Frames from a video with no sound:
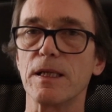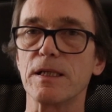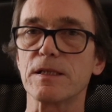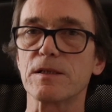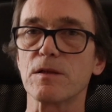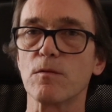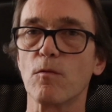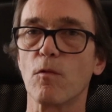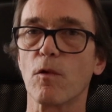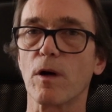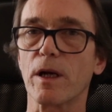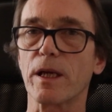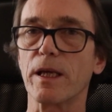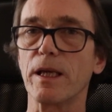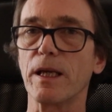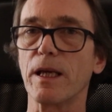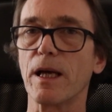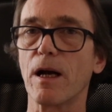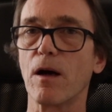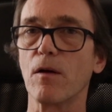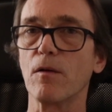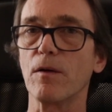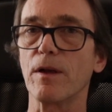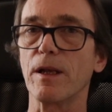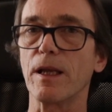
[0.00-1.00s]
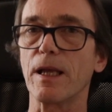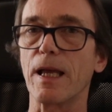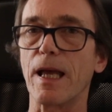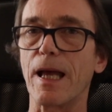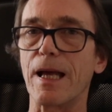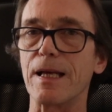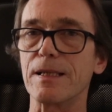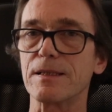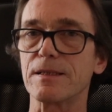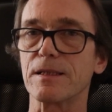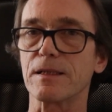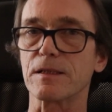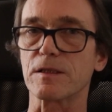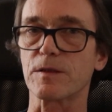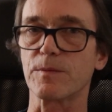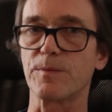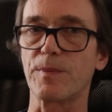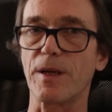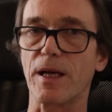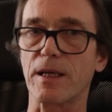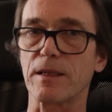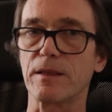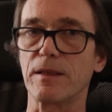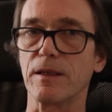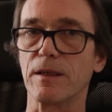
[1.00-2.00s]
isn't working out as
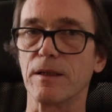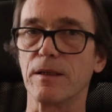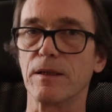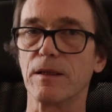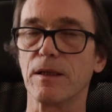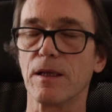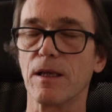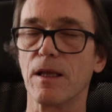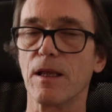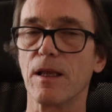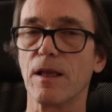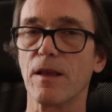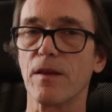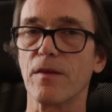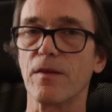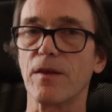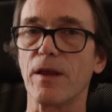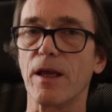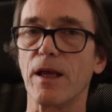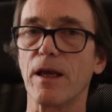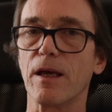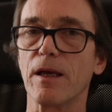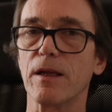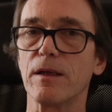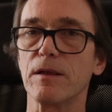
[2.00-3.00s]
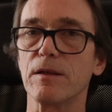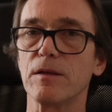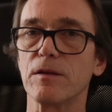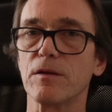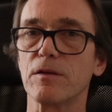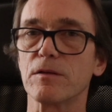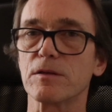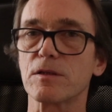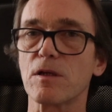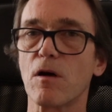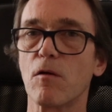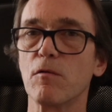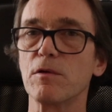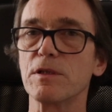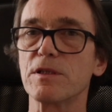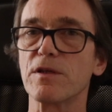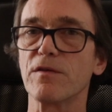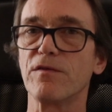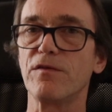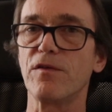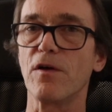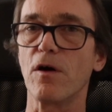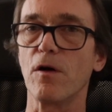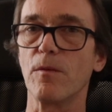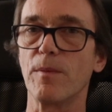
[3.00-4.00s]
expected, then there's always
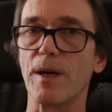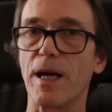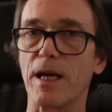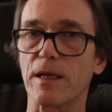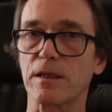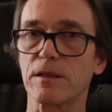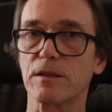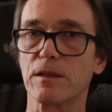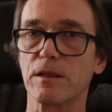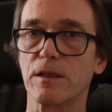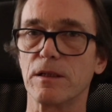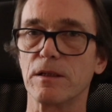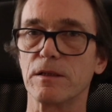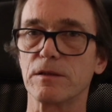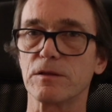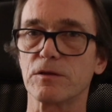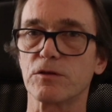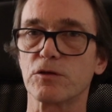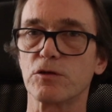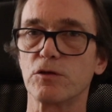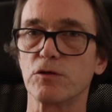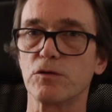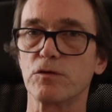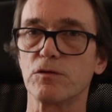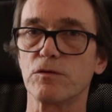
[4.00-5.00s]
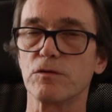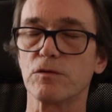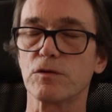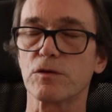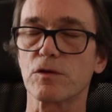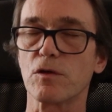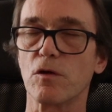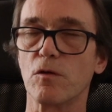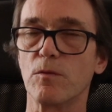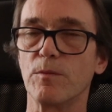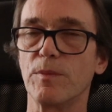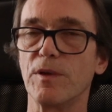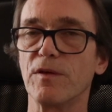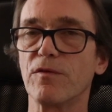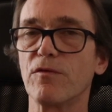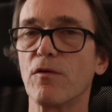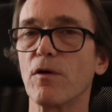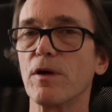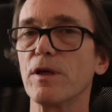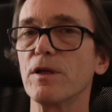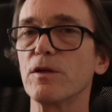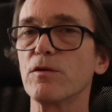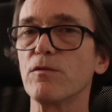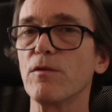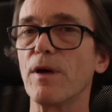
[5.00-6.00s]
the fallback. To, so
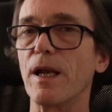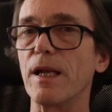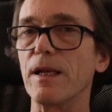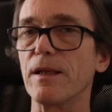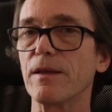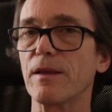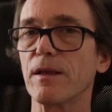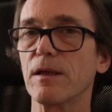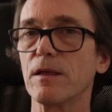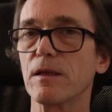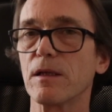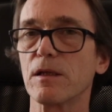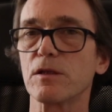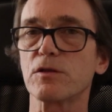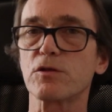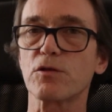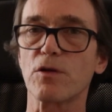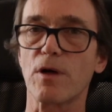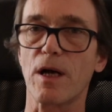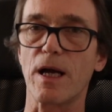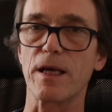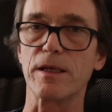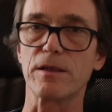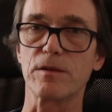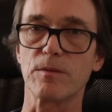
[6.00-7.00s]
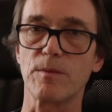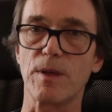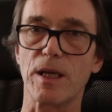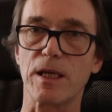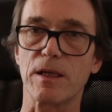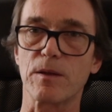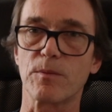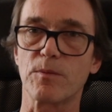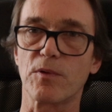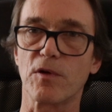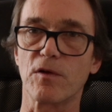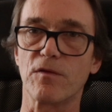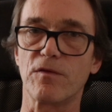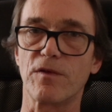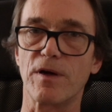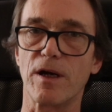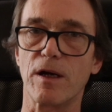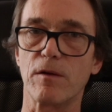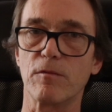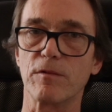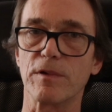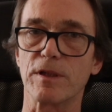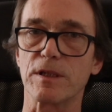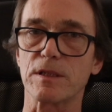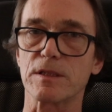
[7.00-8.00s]
before you do anything, try to make a
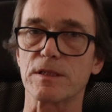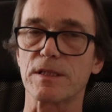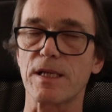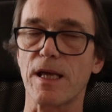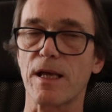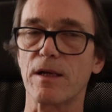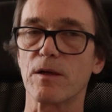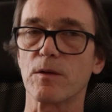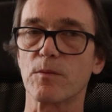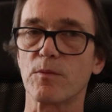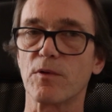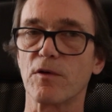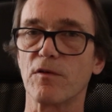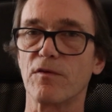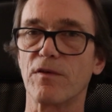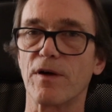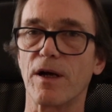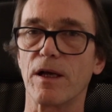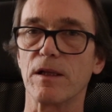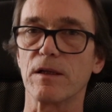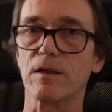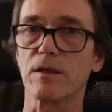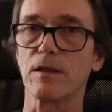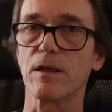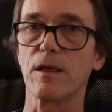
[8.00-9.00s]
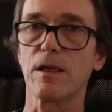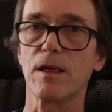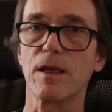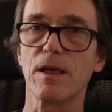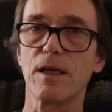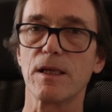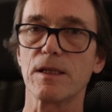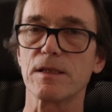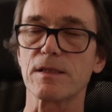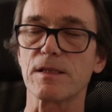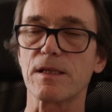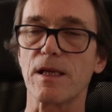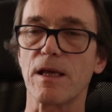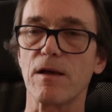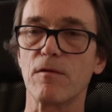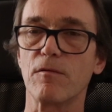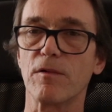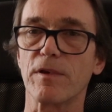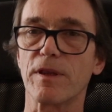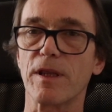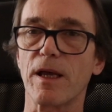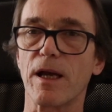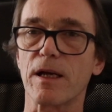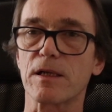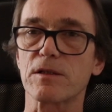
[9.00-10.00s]
profile with the standard profiler, say
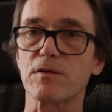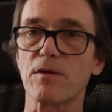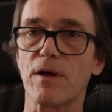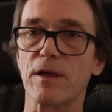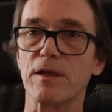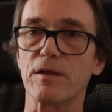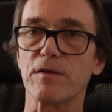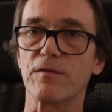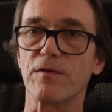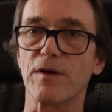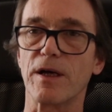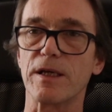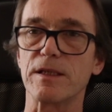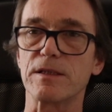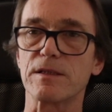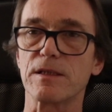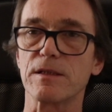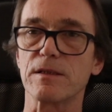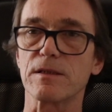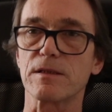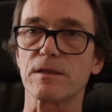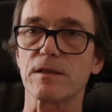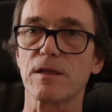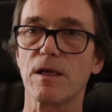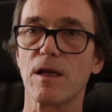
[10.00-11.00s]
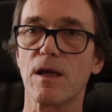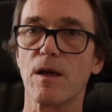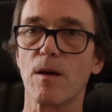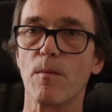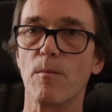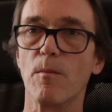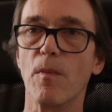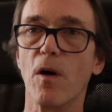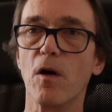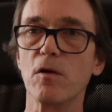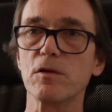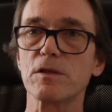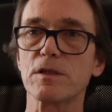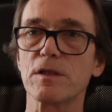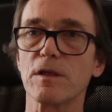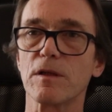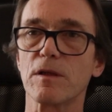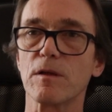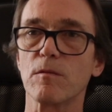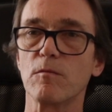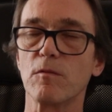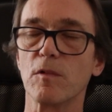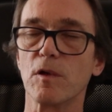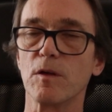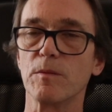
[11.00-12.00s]
with X-Rite devices. Most
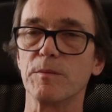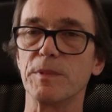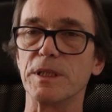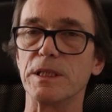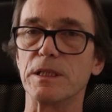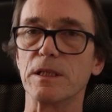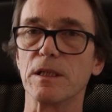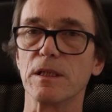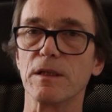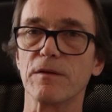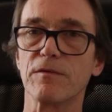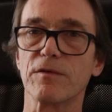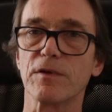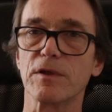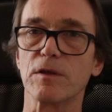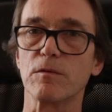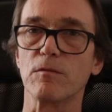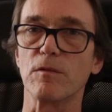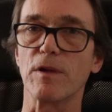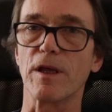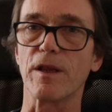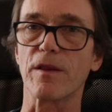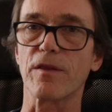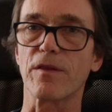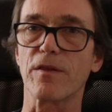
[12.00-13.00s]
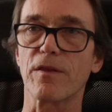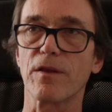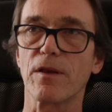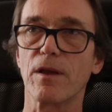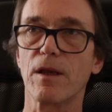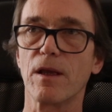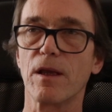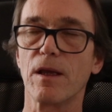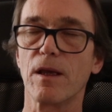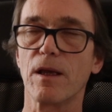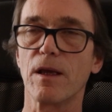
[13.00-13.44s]
of them will be delivered with